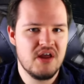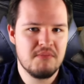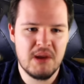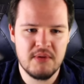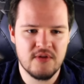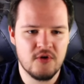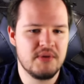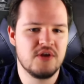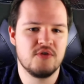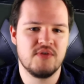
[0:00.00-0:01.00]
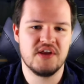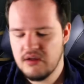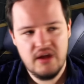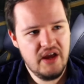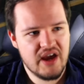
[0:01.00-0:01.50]
Maybe there'll be a new
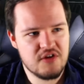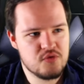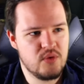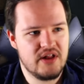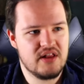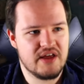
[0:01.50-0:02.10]
video. As well,